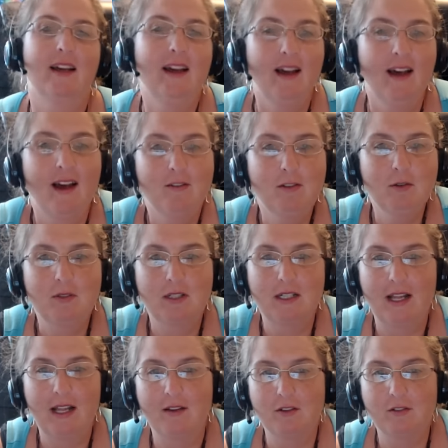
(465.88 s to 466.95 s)
Everyone, have a
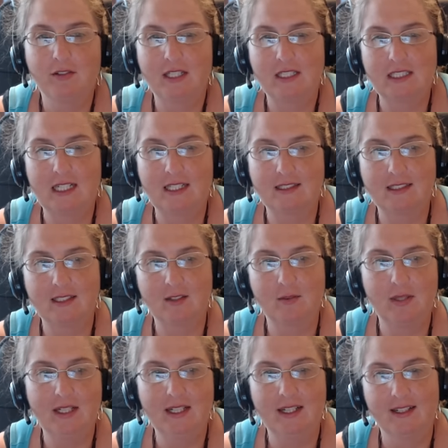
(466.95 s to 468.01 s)
fantastic week.
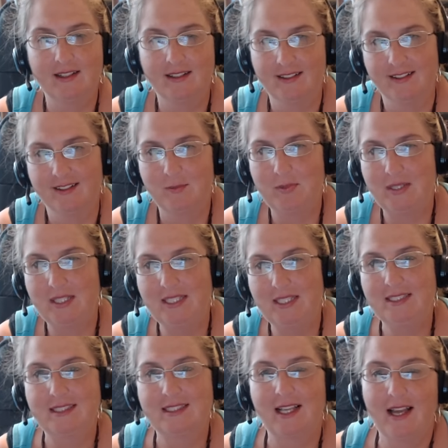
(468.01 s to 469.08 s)
Peace
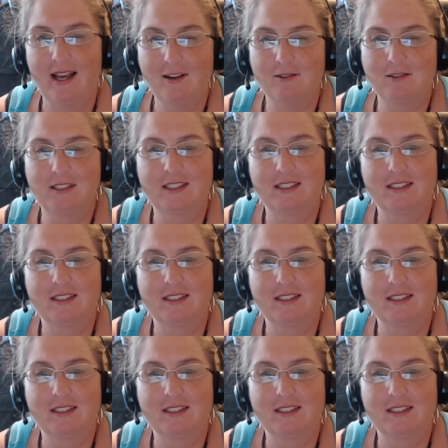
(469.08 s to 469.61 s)
out.